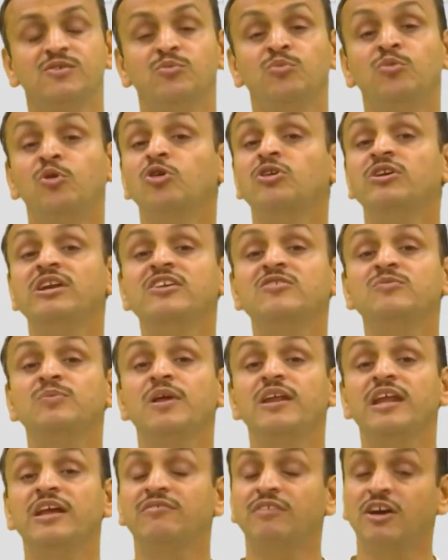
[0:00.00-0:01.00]
board
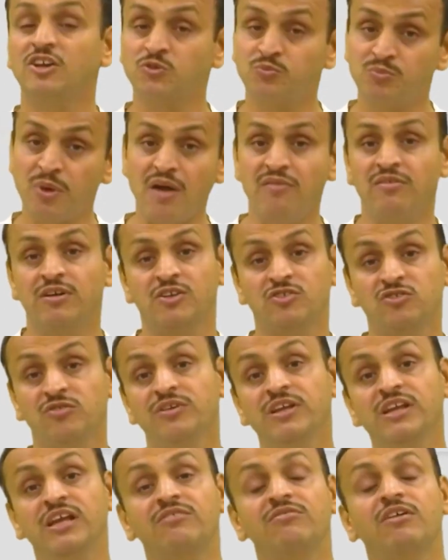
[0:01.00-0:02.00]
display requires power, so
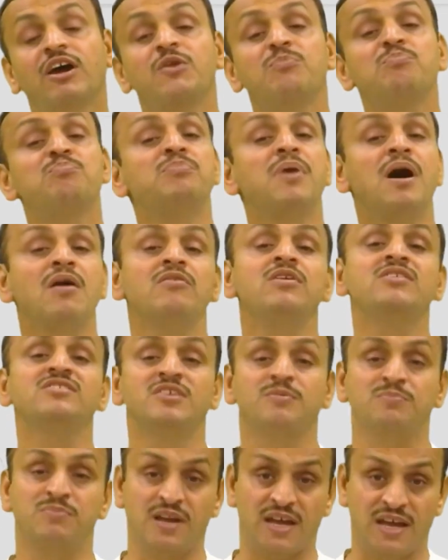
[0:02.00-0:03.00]
we require power
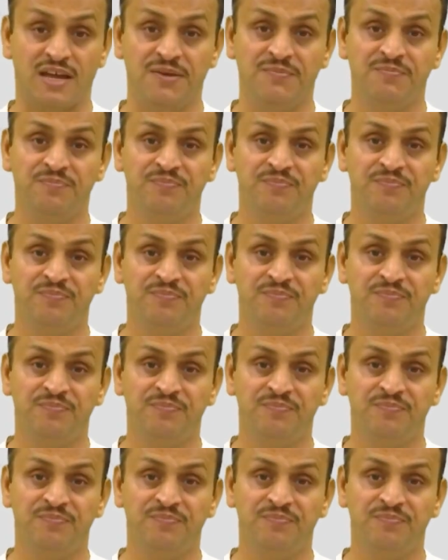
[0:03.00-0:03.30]
supply.